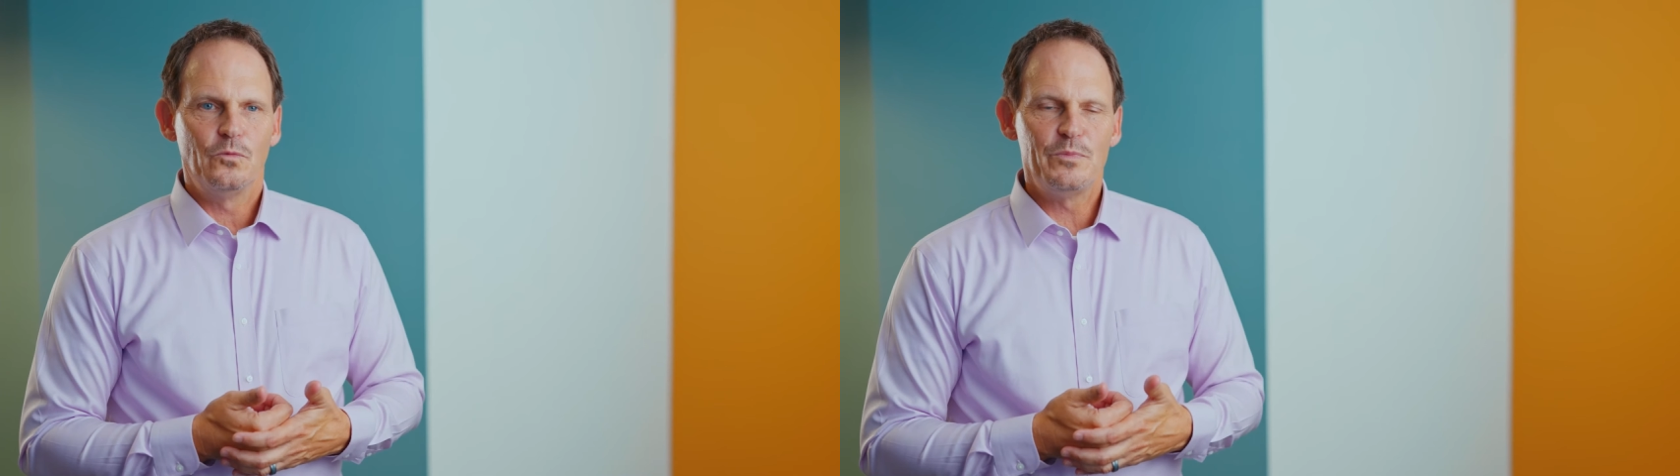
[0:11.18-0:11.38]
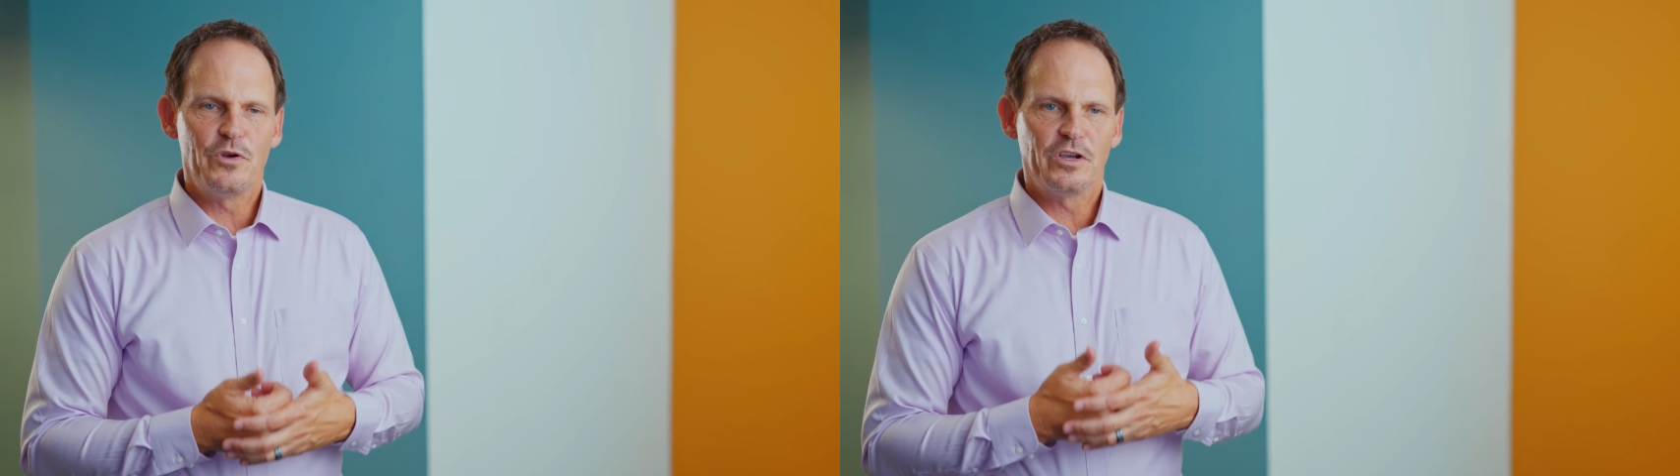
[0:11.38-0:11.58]

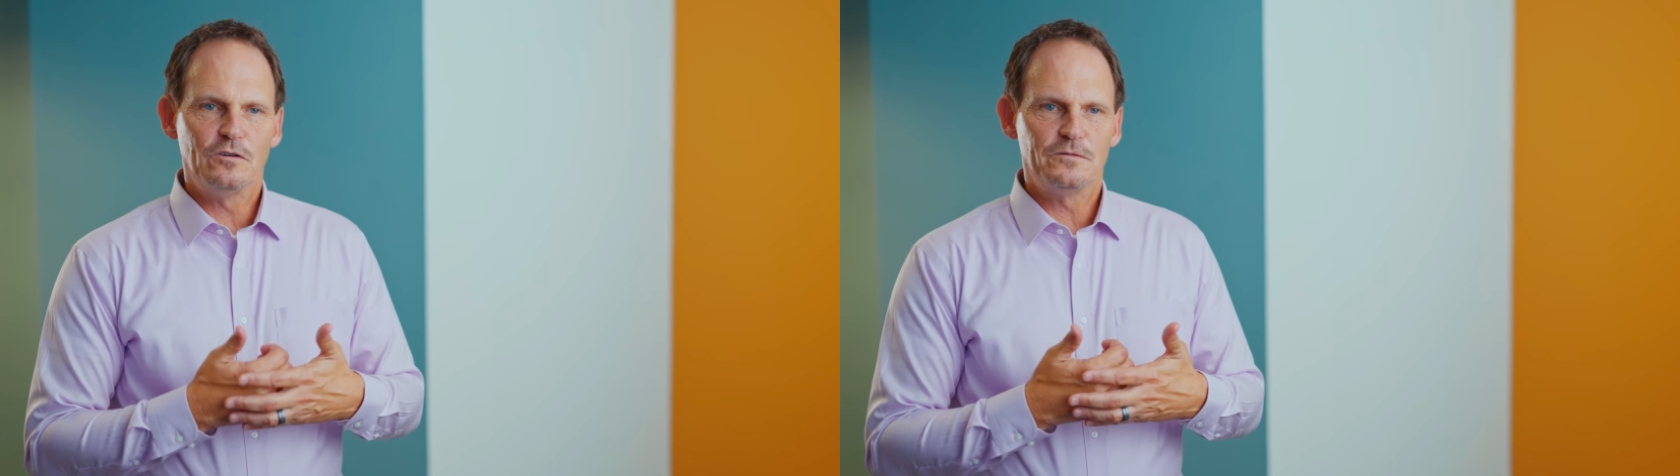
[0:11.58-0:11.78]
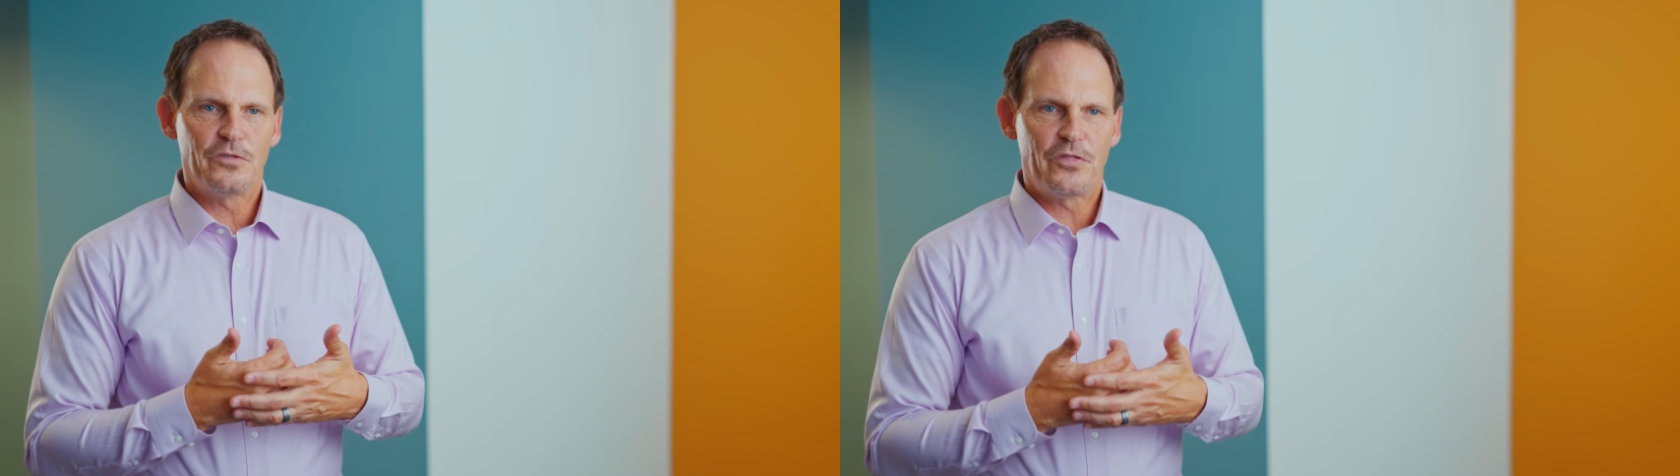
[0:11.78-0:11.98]
We bring
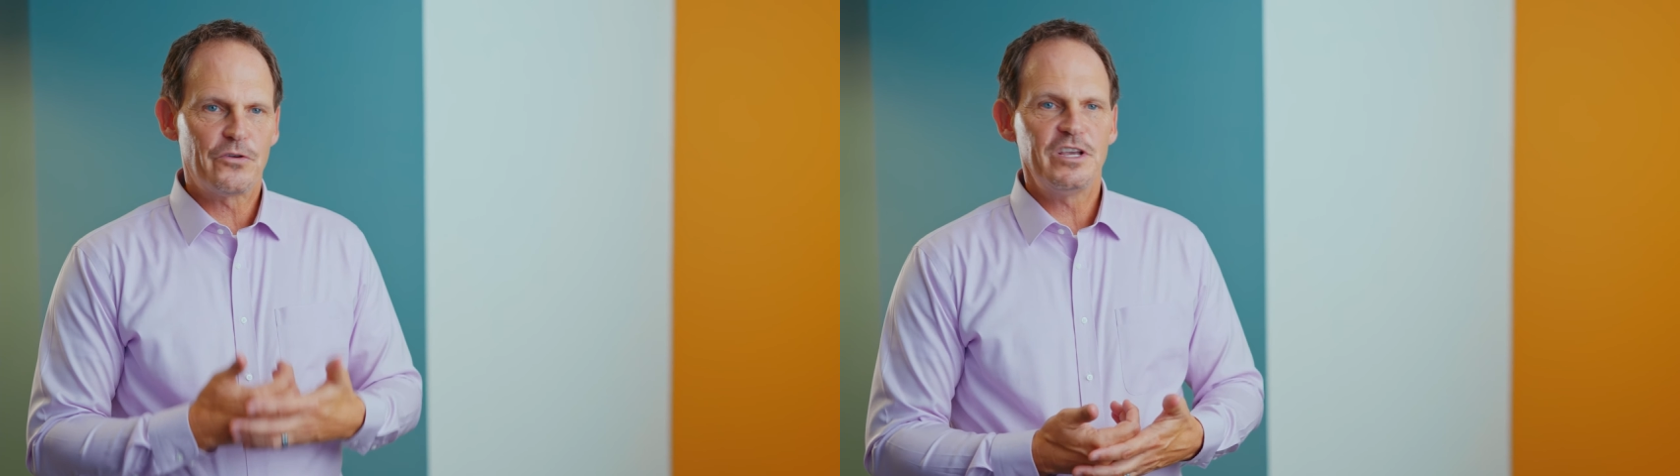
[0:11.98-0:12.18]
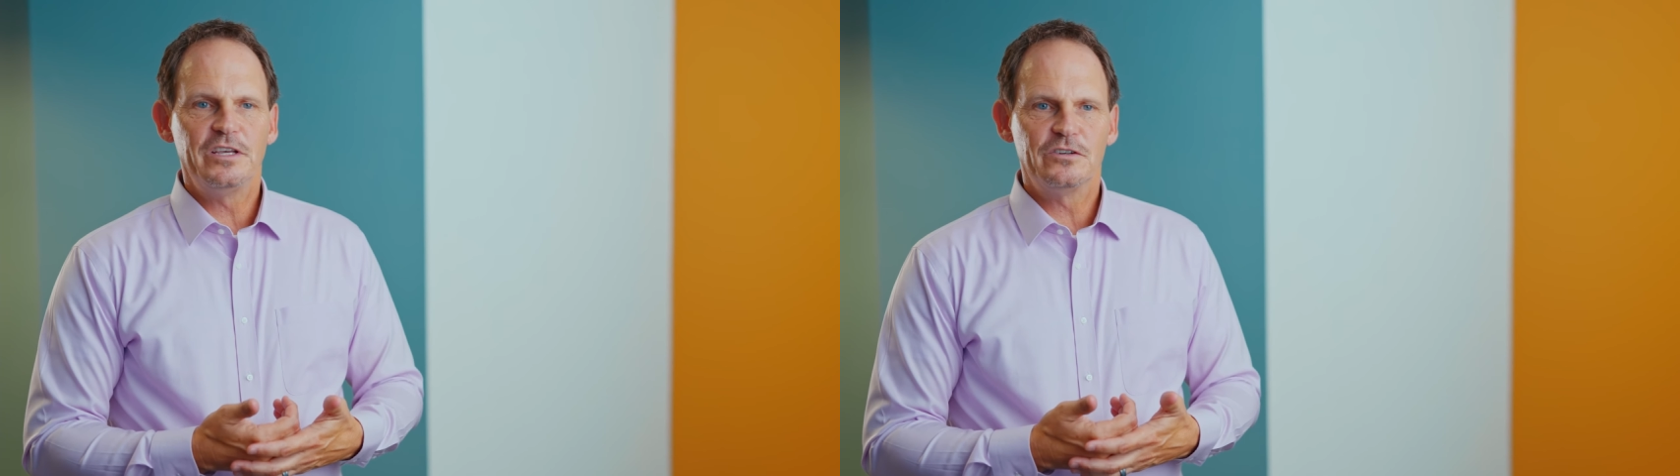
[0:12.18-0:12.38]
over
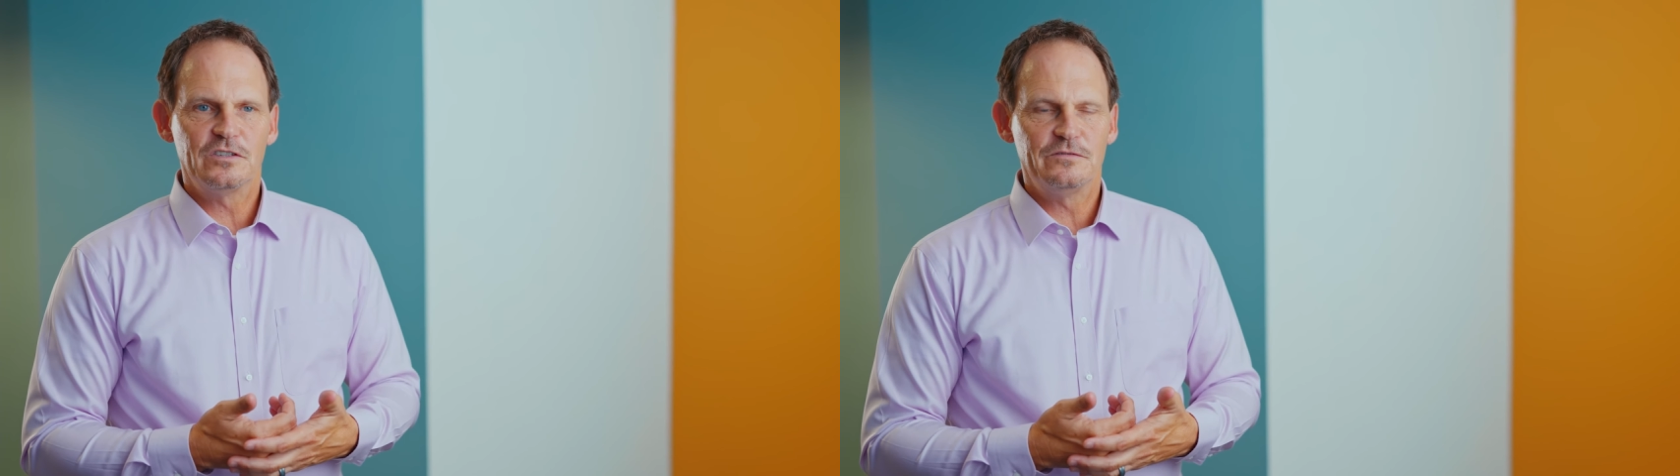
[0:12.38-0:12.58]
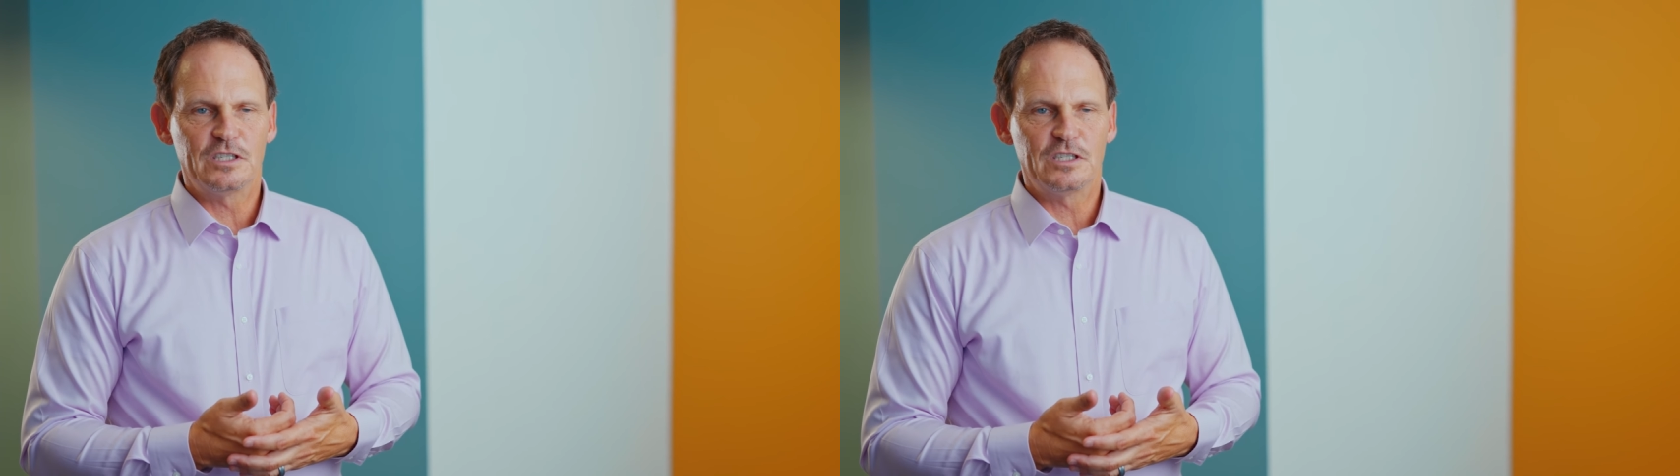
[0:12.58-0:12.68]
30 years of